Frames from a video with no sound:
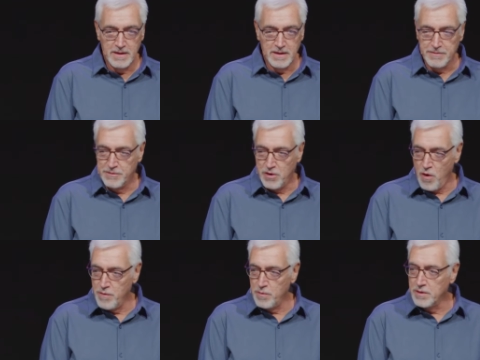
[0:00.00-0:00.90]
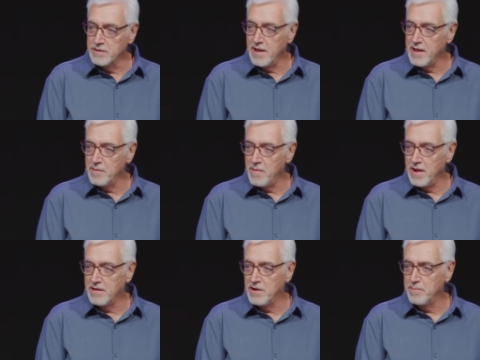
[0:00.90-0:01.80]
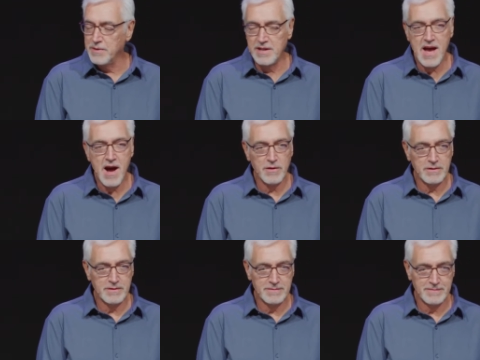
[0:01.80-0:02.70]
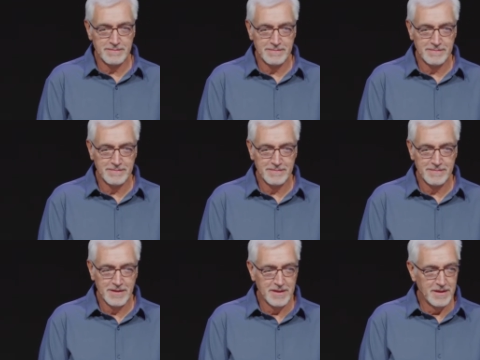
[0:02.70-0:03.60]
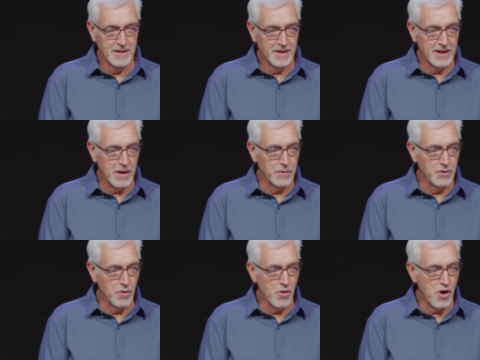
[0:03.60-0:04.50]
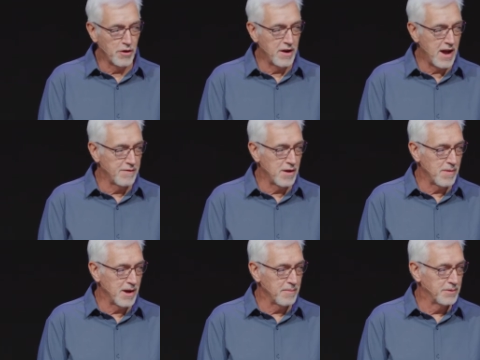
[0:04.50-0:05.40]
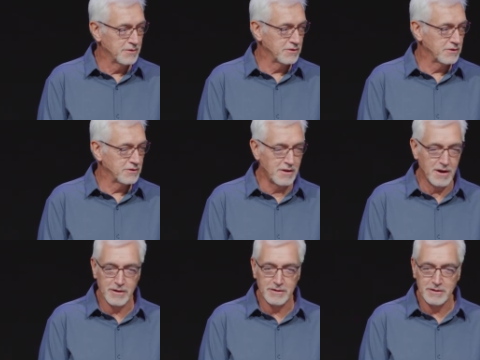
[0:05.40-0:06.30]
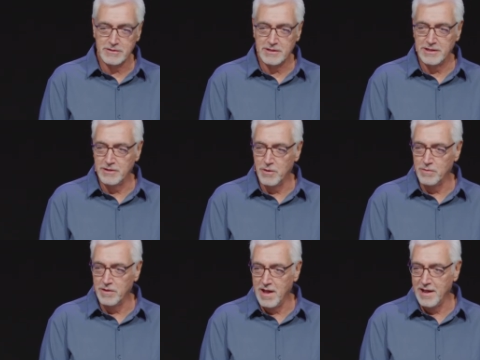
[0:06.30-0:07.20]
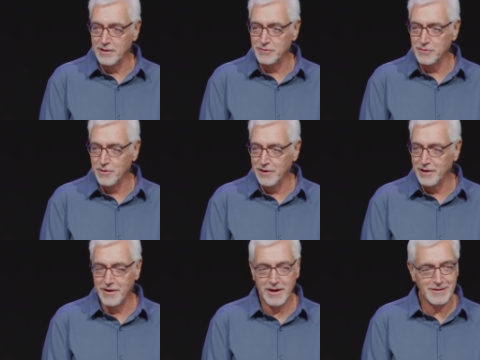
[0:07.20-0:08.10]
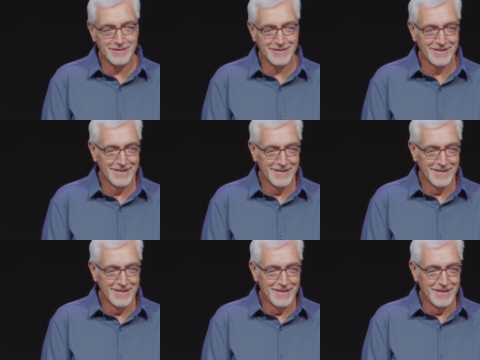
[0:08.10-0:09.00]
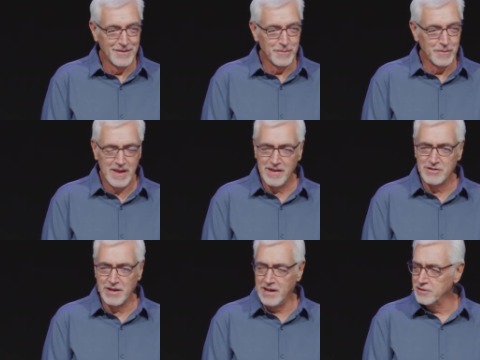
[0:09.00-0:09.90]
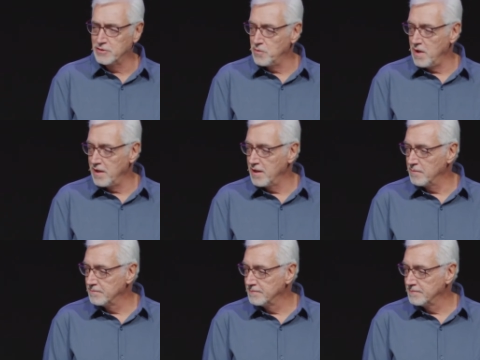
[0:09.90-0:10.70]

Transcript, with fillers: if COVID would have taken my company out, and I would no longer have on my business card the CEO of Alliance Flooring, right? Would that have changed who I am?